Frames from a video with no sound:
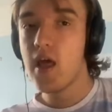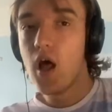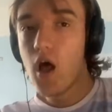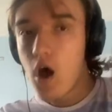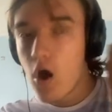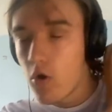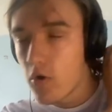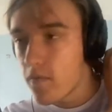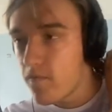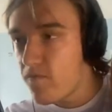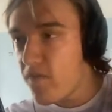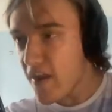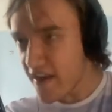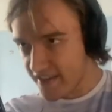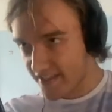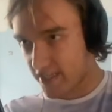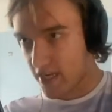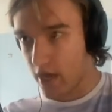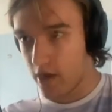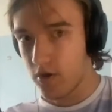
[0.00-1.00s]
hold a
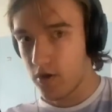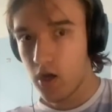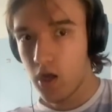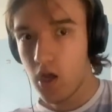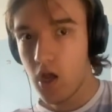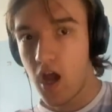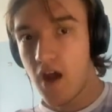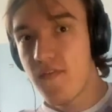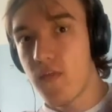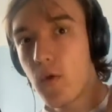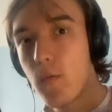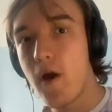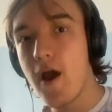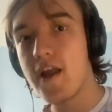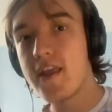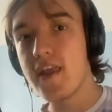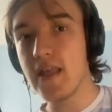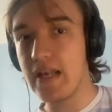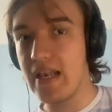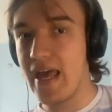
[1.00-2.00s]
veto over the
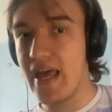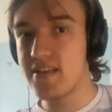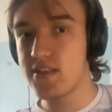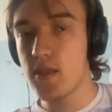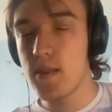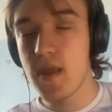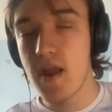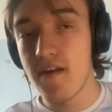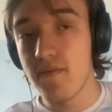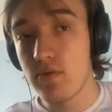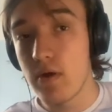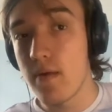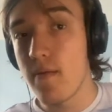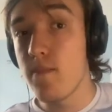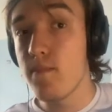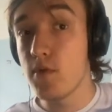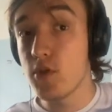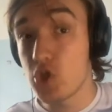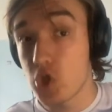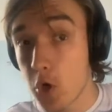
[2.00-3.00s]
working class and the
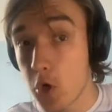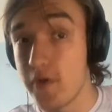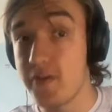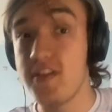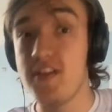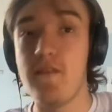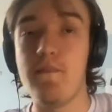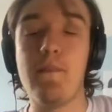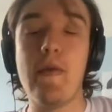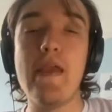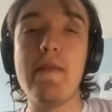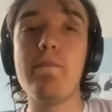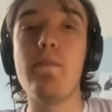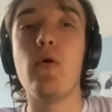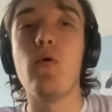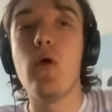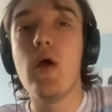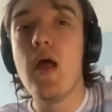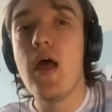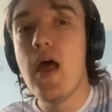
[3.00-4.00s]
overwhelming majority of
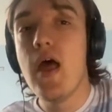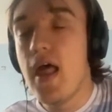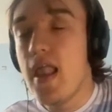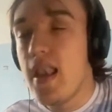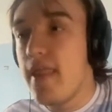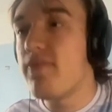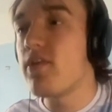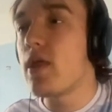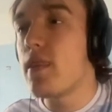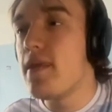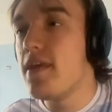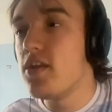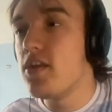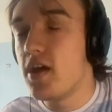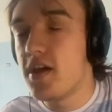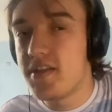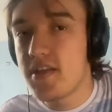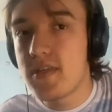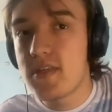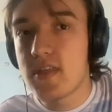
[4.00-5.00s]
people living in the
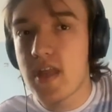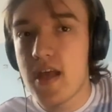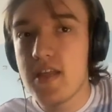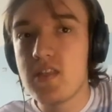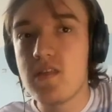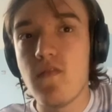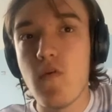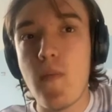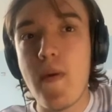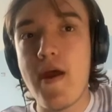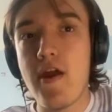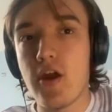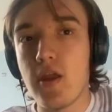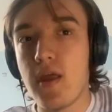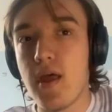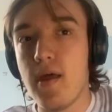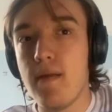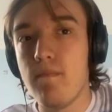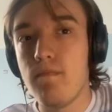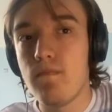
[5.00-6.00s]
United States of
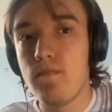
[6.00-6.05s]
America